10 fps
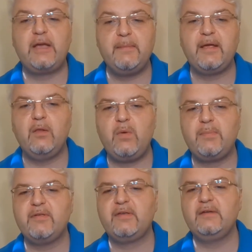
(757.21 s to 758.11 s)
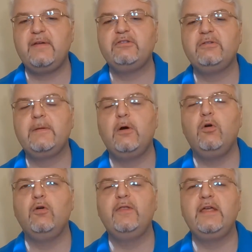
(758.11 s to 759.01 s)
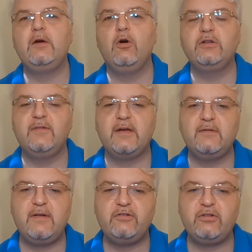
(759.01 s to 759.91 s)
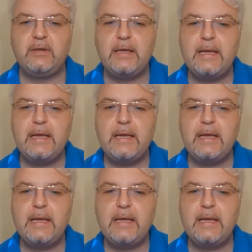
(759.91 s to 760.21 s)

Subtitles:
Chemical Weapons Convention or the Ottawa Convention